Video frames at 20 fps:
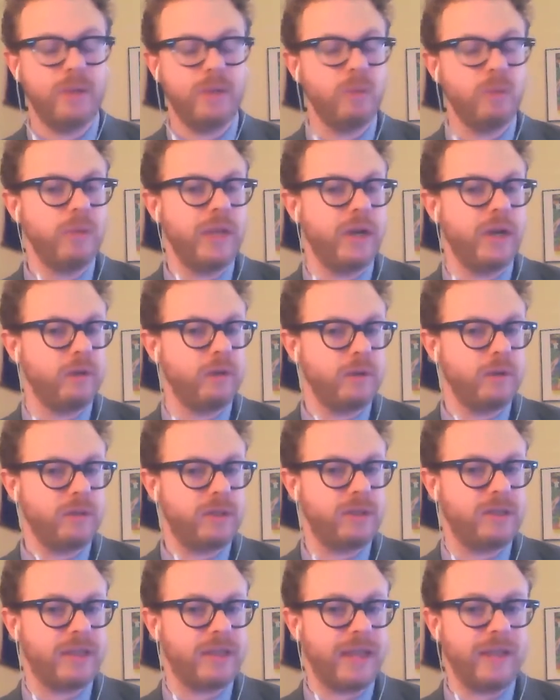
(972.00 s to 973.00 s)
you know
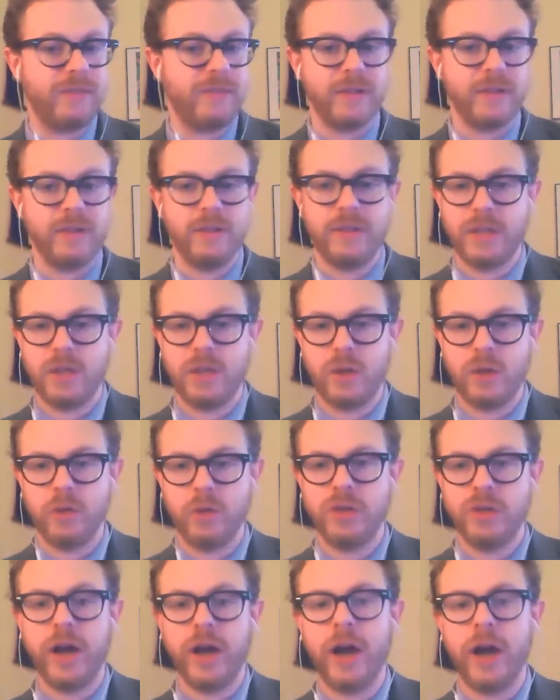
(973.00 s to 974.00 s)
safe and secure
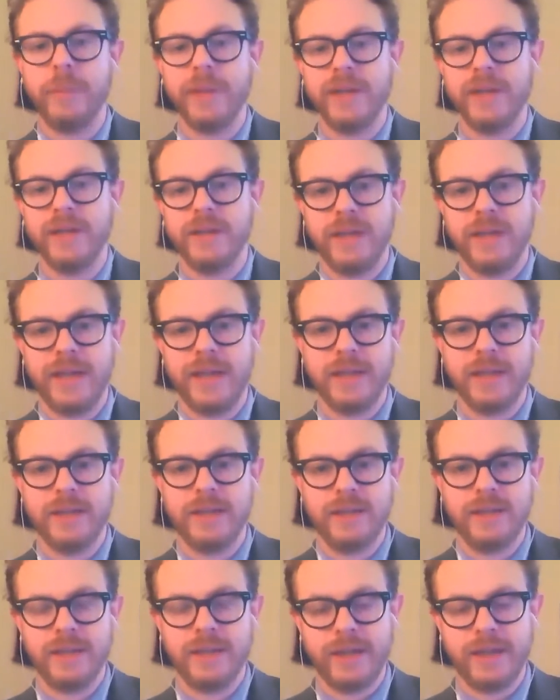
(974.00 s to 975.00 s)
job and
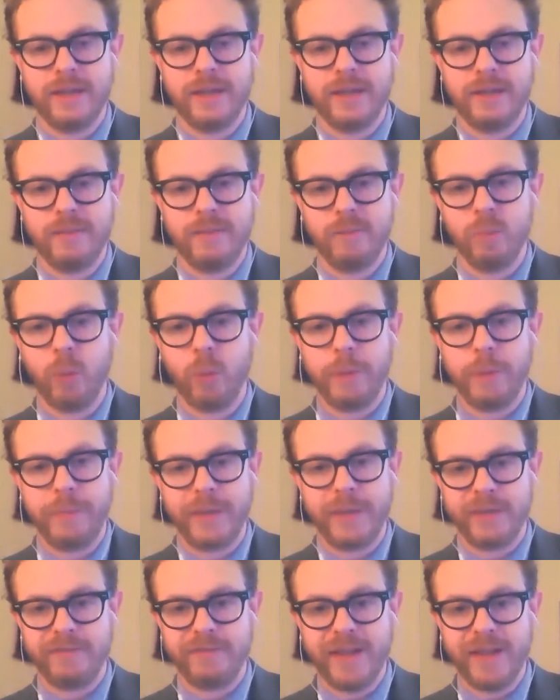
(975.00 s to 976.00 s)
and a white
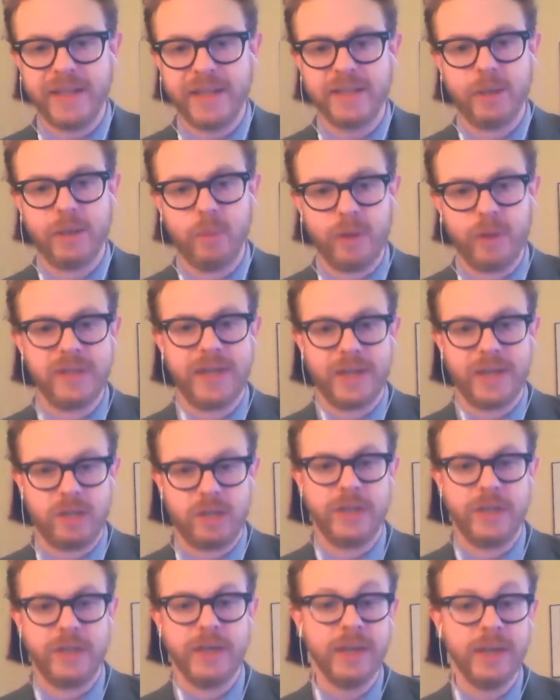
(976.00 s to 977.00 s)
picket fence. I want to
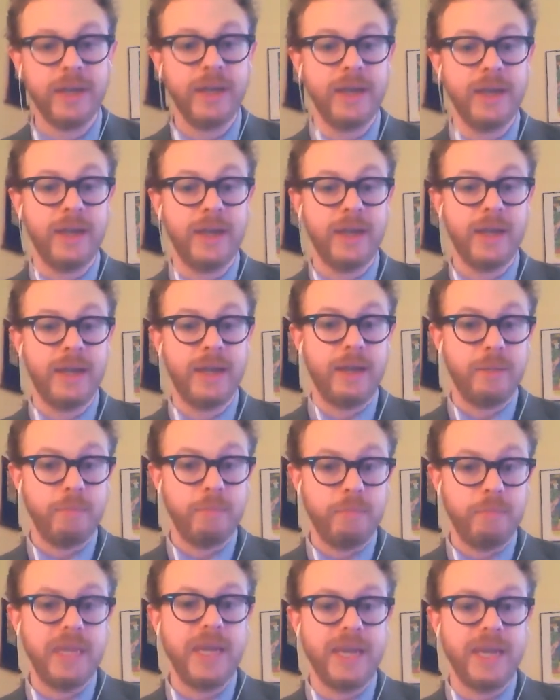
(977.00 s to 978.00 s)
actually
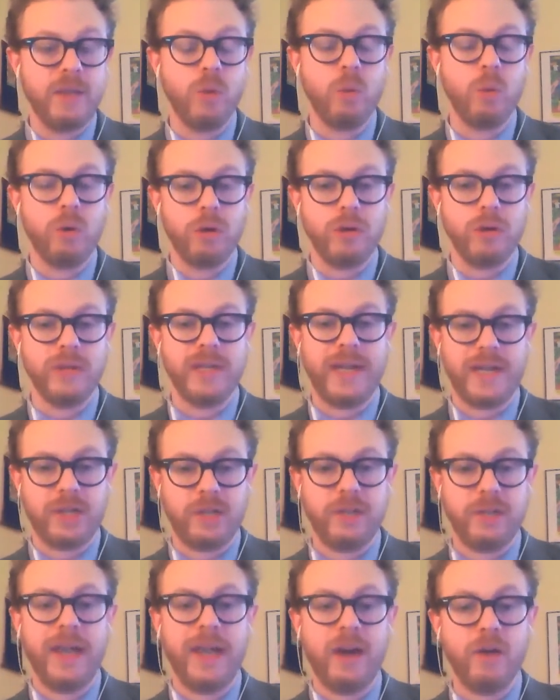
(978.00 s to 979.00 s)
be in the world and
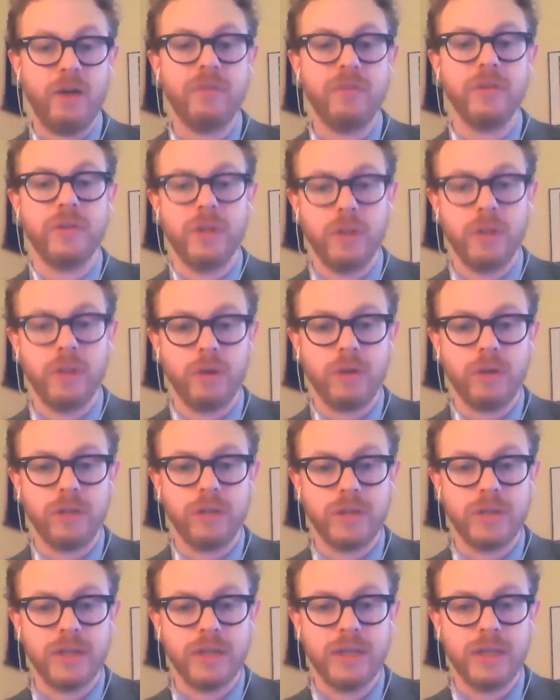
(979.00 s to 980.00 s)
actually helpful to the world.
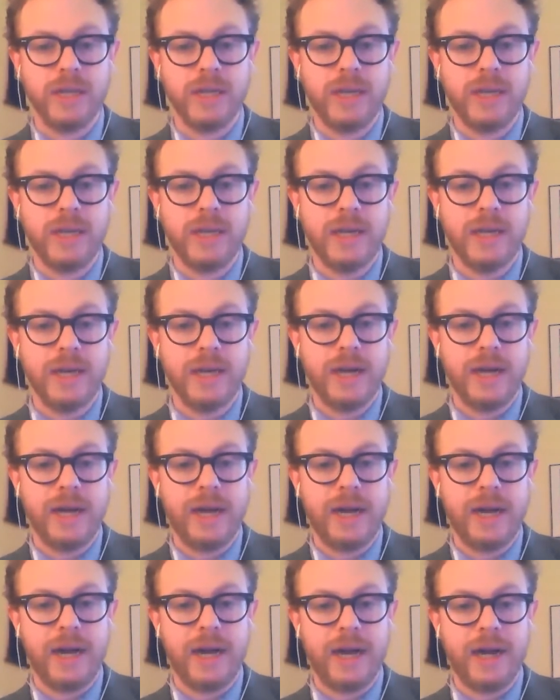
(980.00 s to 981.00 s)
Um,
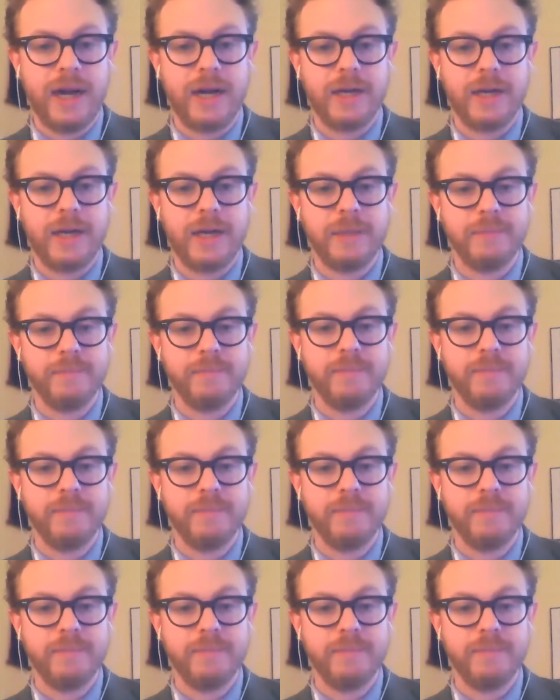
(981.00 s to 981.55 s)
so I think if that